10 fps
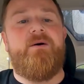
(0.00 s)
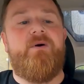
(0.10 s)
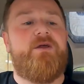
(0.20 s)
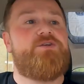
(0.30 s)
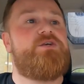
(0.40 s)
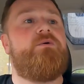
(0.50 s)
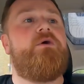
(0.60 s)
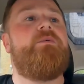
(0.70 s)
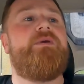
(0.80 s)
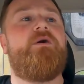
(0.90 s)
But how are you? So
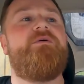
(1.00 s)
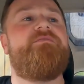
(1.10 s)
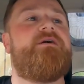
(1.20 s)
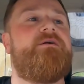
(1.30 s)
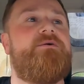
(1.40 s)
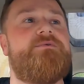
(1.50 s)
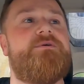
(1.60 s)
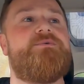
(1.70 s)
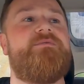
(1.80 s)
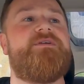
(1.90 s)
who, we got with you? Who, this who is